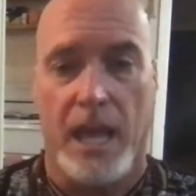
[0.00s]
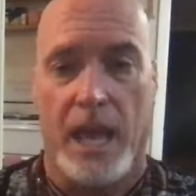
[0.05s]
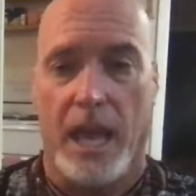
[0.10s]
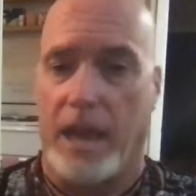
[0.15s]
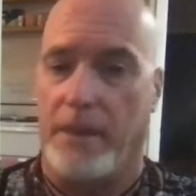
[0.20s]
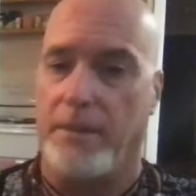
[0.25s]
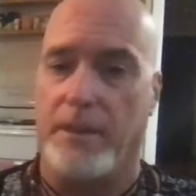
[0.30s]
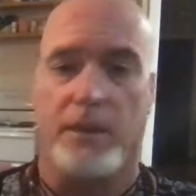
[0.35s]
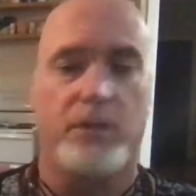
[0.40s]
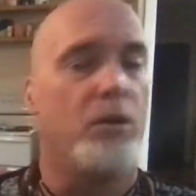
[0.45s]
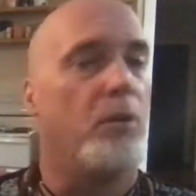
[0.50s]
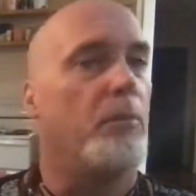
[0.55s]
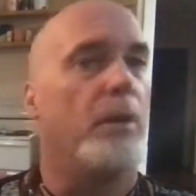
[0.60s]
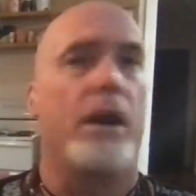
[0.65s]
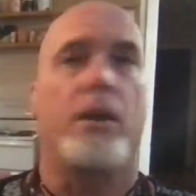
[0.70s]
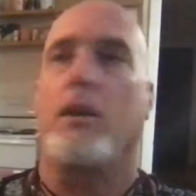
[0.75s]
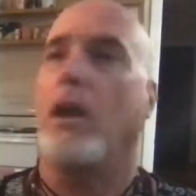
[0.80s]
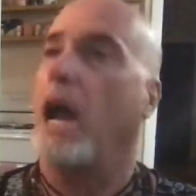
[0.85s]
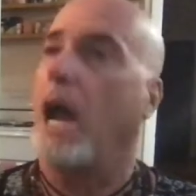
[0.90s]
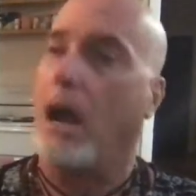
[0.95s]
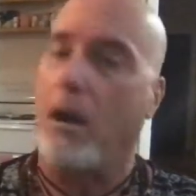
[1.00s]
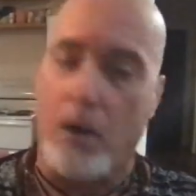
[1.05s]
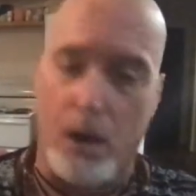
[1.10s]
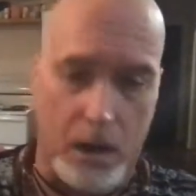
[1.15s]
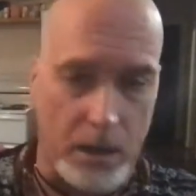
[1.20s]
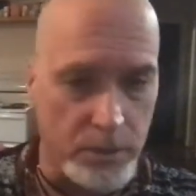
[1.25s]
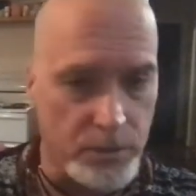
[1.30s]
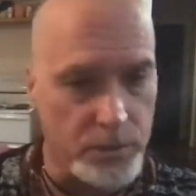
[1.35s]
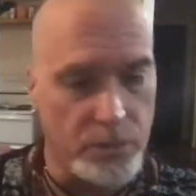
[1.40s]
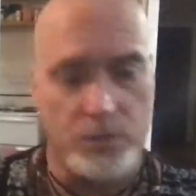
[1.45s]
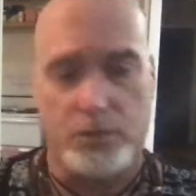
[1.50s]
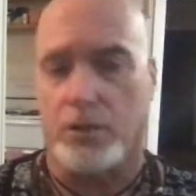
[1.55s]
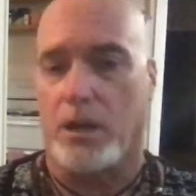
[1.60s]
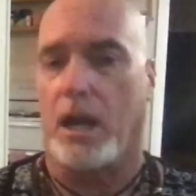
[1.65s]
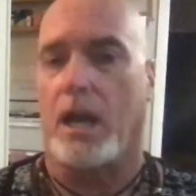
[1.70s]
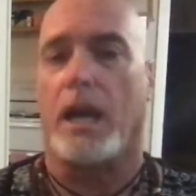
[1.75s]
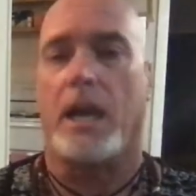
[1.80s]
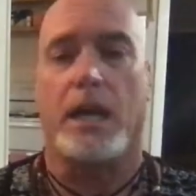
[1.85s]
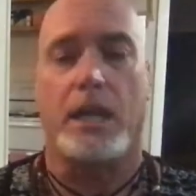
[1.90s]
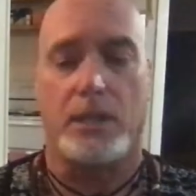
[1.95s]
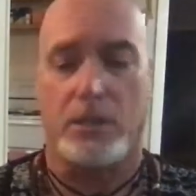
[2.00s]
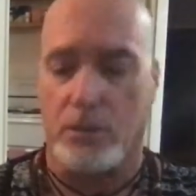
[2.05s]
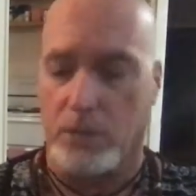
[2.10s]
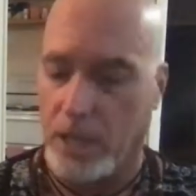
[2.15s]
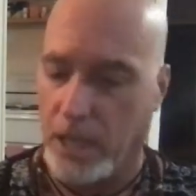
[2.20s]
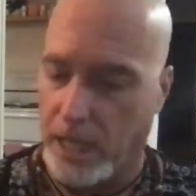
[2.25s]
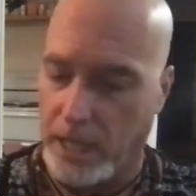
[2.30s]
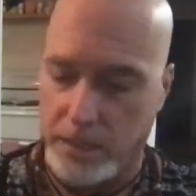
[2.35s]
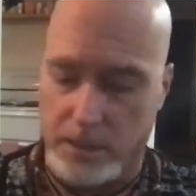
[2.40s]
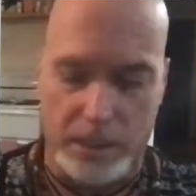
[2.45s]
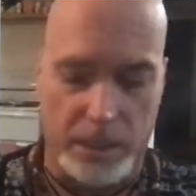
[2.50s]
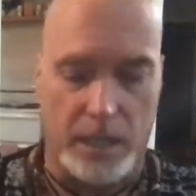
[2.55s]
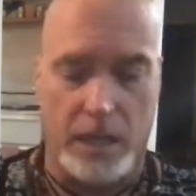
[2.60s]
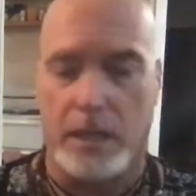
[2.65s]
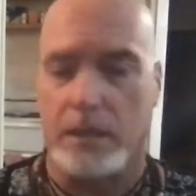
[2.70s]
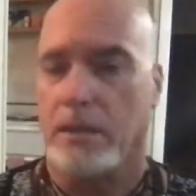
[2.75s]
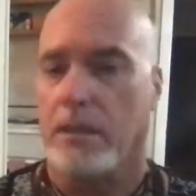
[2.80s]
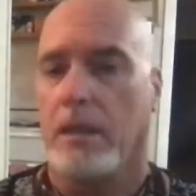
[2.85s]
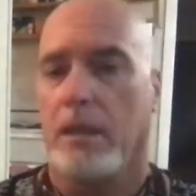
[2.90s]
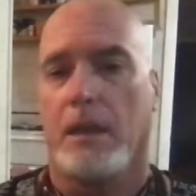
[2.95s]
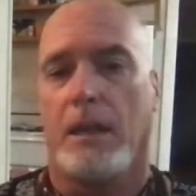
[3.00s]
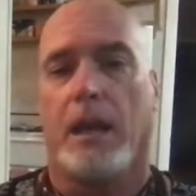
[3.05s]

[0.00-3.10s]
And then no matter how hard you try, you can't get